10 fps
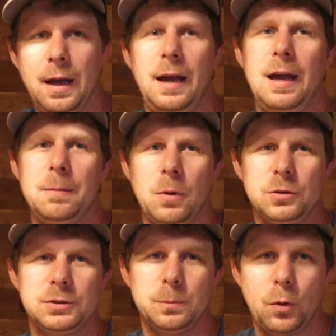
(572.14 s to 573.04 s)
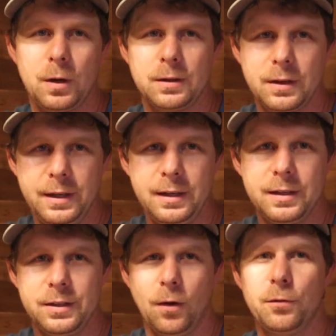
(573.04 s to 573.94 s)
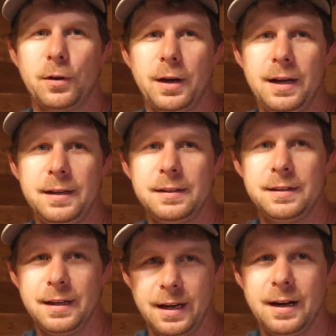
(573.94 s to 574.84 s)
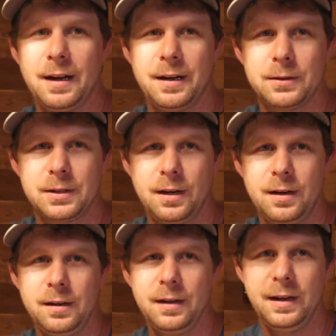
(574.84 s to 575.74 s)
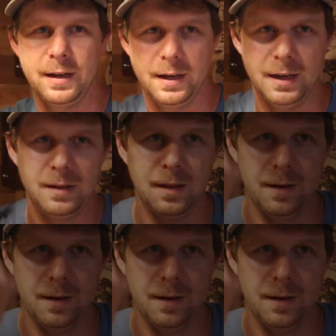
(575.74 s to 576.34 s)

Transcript: And most importantly, don't forget to get on out there and get